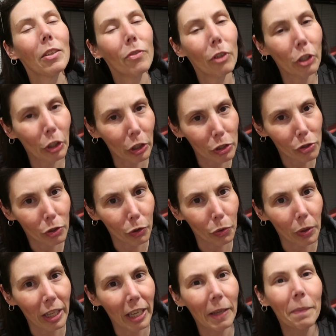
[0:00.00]
for yours
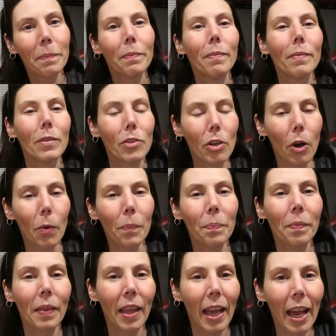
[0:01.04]
truly. So,
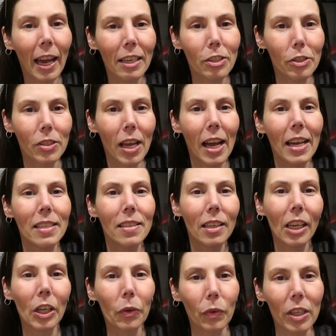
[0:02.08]
exercise,
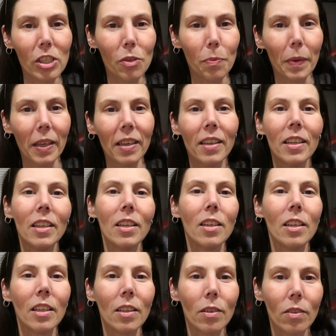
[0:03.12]
enrichment,
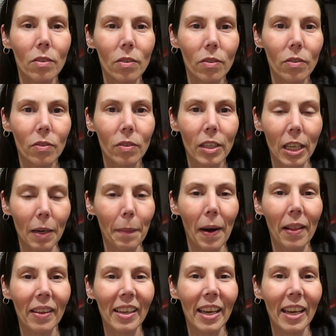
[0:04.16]
get them out of the